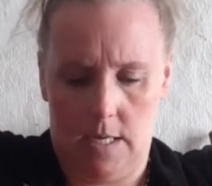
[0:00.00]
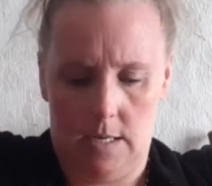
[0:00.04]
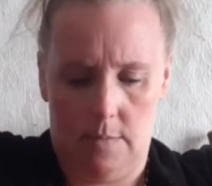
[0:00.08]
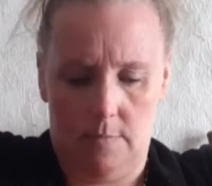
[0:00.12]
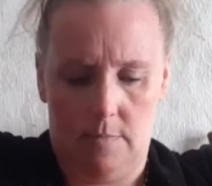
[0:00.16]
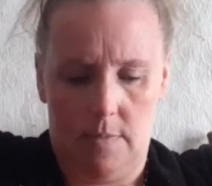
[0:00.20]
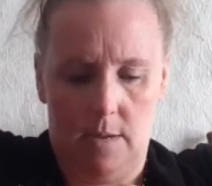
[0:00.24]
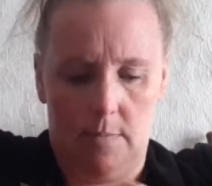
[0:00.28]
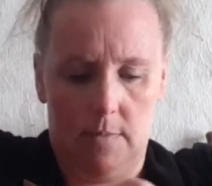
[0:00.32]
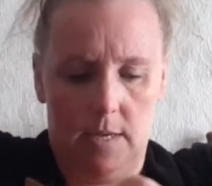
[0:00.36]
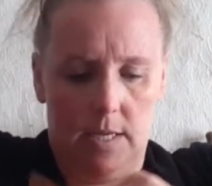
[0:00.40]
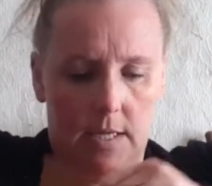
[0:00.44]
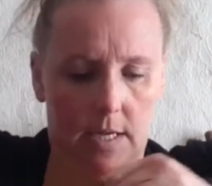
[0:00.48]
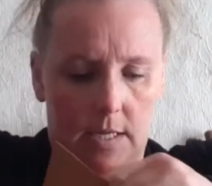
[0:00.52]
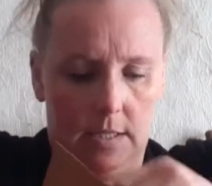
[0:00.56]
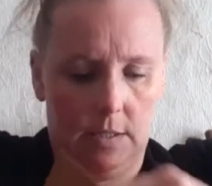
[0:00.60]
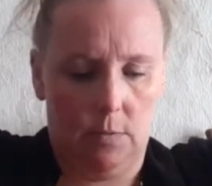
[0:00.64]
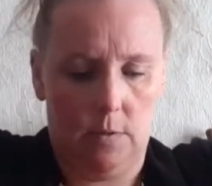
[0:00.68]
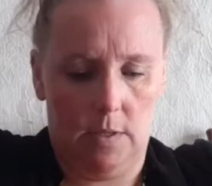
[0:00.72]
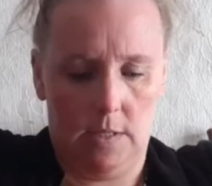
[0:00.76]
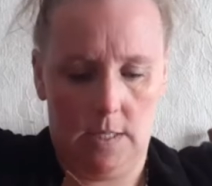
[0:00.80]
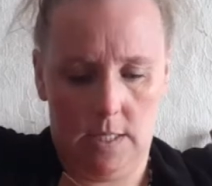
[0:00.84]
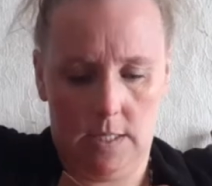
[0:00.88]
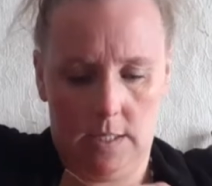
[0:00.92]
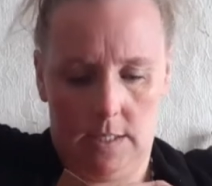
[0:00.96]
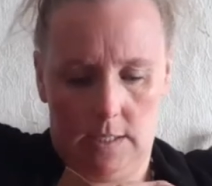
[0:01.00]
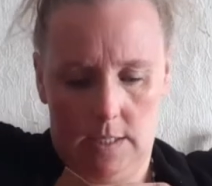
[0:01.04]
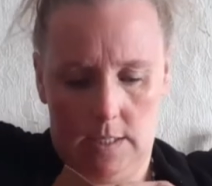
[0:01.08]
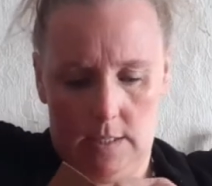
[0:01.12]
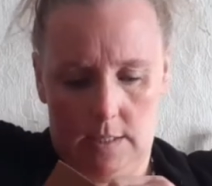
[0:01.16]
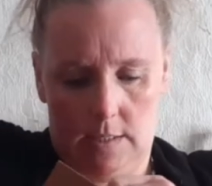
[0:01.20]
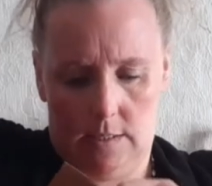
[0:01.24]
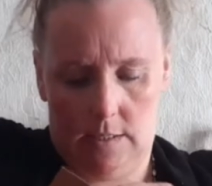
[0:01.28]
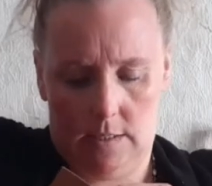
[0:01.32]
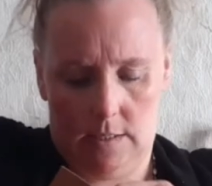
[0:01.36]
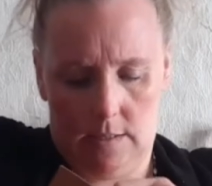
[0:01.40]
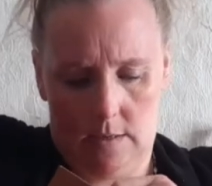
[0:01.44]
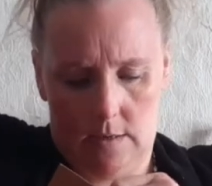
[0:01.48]
Maybe that's what this
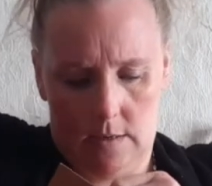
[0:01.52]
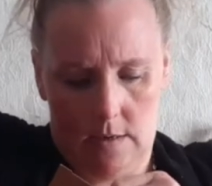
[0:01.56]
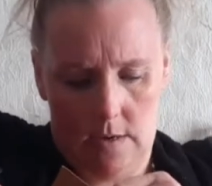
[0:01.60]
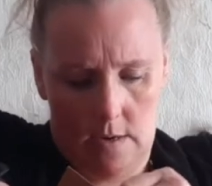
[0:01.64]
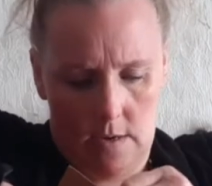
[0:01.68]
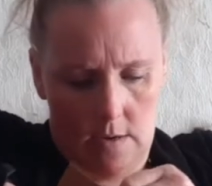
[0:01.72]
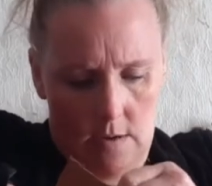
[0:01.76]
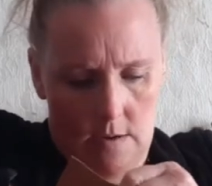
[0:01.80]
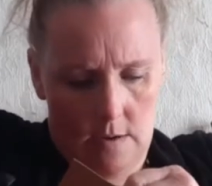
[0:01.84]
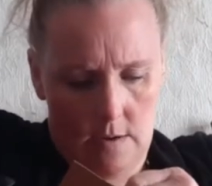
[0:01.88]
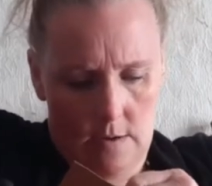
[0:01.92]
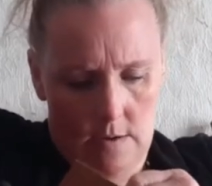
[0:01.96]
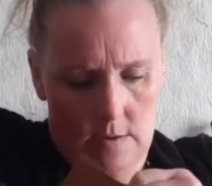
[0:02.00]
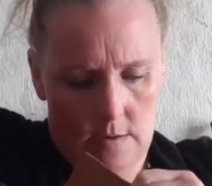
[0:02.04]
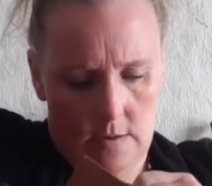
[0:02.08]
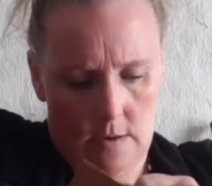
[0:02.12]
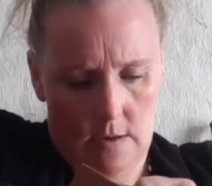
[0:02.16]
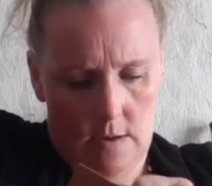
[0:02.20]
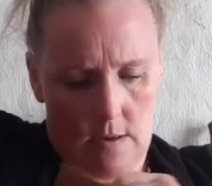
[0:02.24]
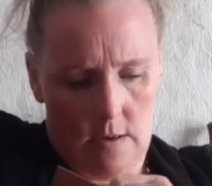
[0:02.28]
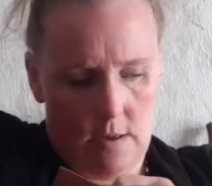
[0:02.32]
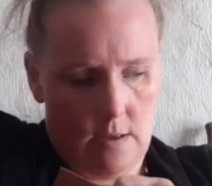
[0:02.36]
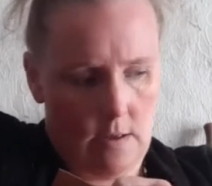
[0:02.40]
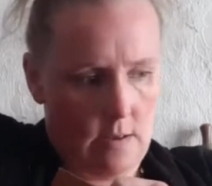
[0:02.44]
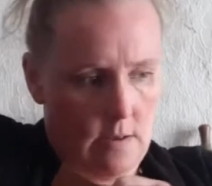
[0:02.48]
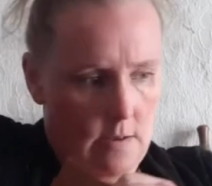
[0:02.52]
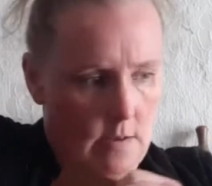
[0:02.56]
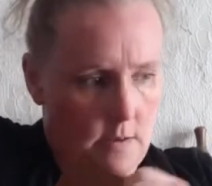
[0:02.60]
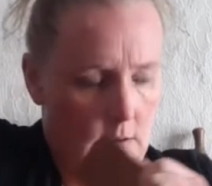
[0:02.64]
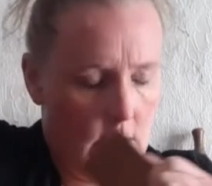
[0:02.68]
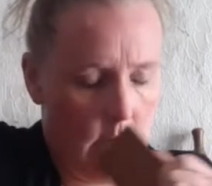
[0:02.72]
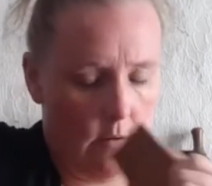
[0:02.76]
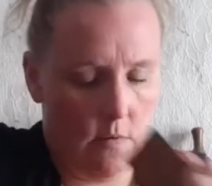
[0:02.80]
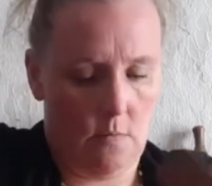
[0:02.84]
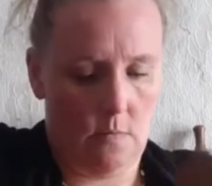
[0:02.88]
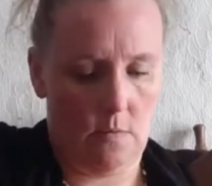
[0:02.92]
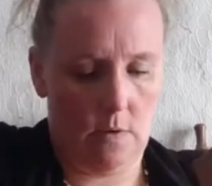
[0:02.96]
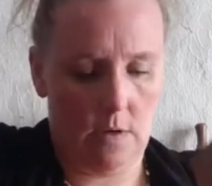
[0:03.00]
is.
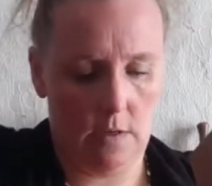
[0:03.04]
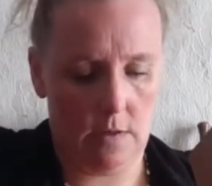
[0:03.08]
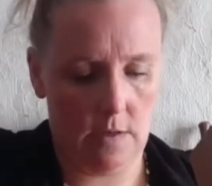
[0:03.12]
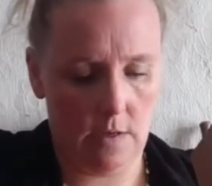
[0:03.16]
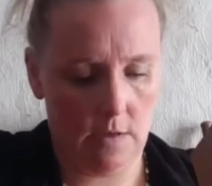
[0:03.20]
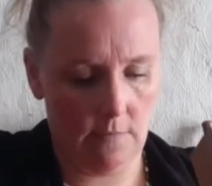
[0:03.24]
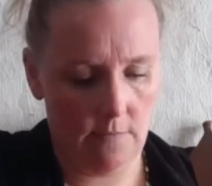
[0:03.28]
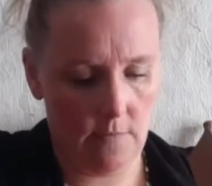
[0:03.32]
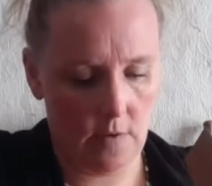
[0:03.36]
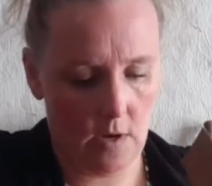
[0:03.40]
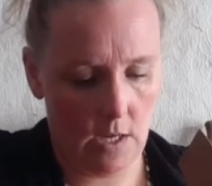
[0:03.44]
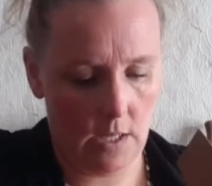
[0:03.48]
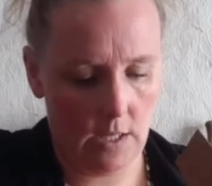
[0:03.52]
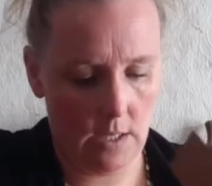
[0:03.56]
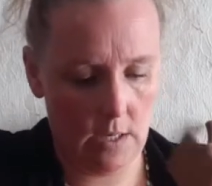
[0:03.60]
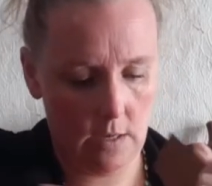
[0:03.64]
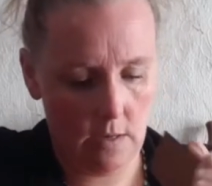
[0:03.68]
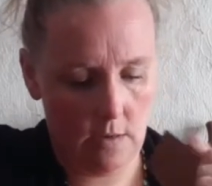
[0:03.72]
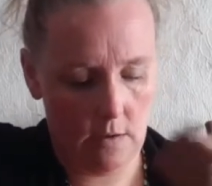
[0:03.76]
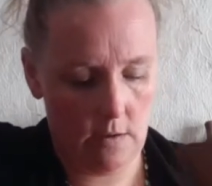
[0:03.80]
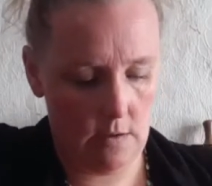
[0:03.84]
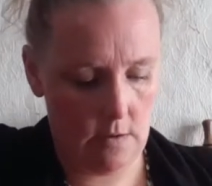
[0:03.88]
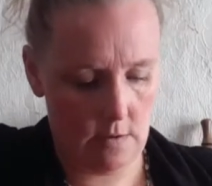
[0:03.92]
What do you think, Violet?